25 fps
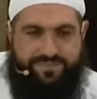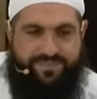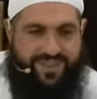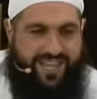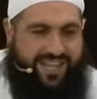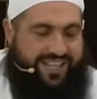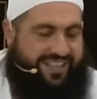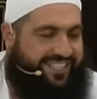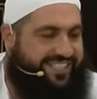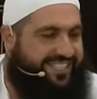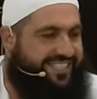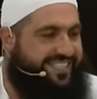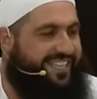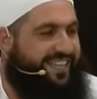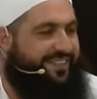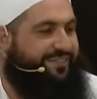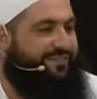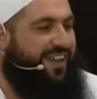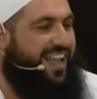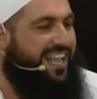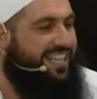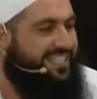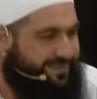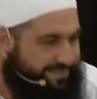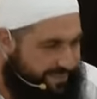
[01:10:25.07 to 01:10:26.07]
This is
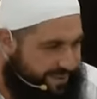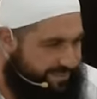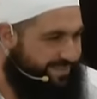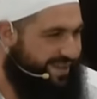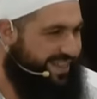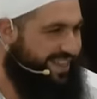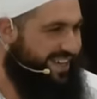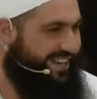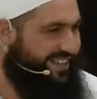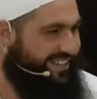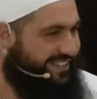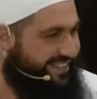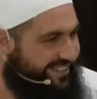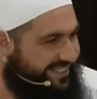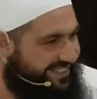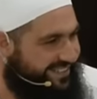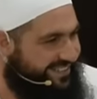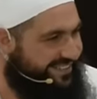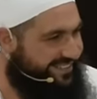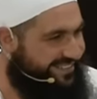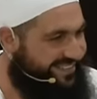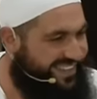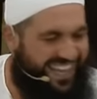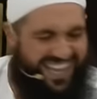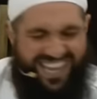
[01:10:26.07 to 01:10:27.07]
advancement, brother.
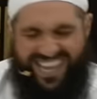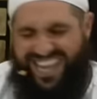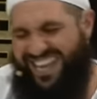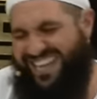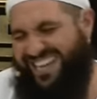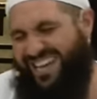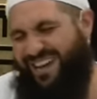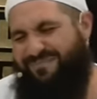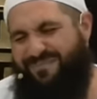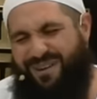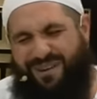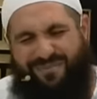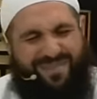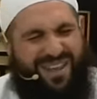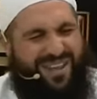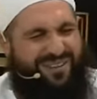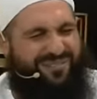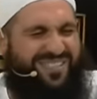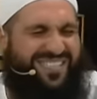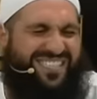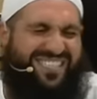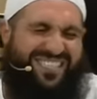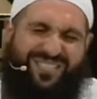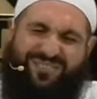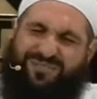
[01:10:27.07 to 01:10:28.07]
Come on, man.
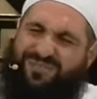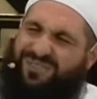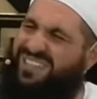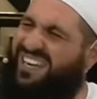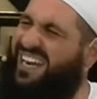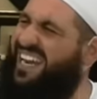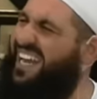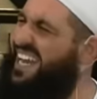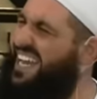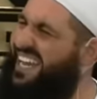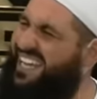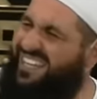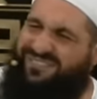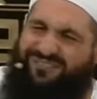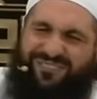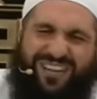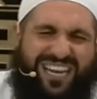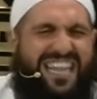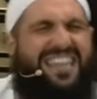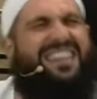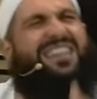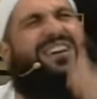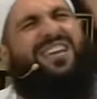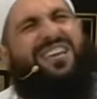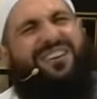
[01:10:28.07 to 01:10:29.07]
What's this sutra and
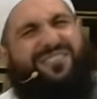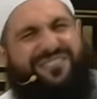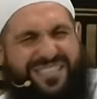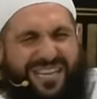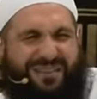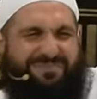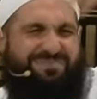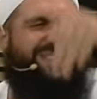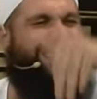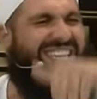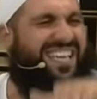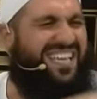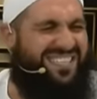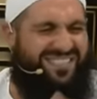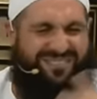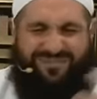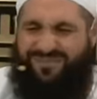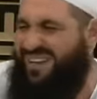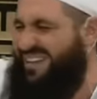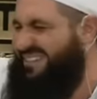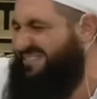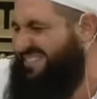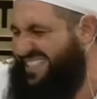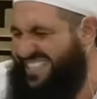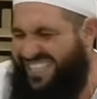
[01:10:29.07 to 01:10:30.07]
all the girls upstairs?
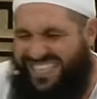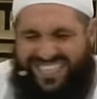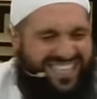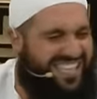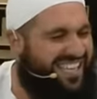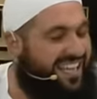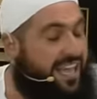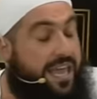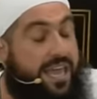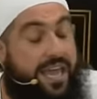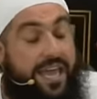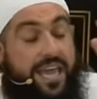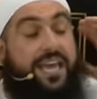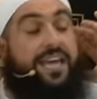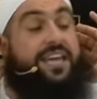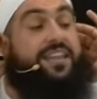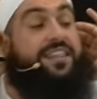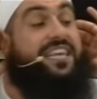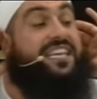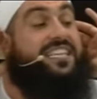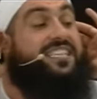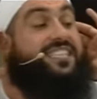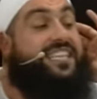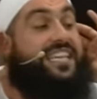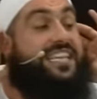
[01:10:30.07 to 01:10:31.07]
What's it?
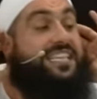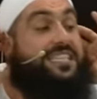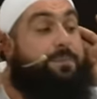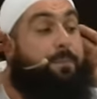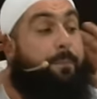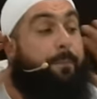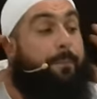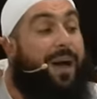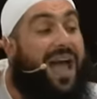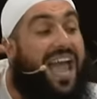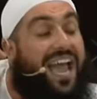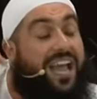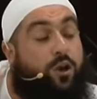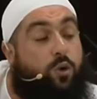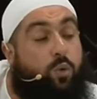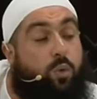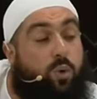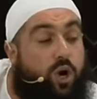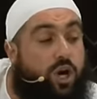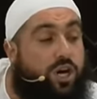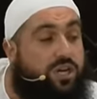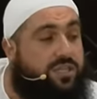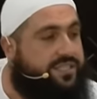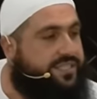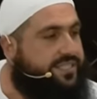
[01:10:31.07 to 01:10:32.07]
This is
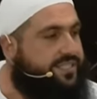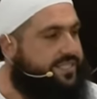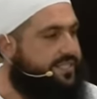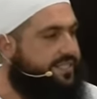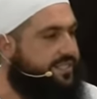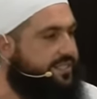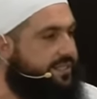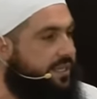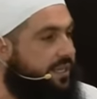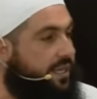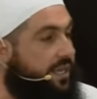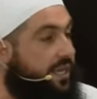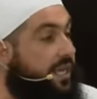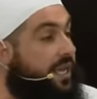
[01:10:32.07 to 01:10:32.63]
backwards.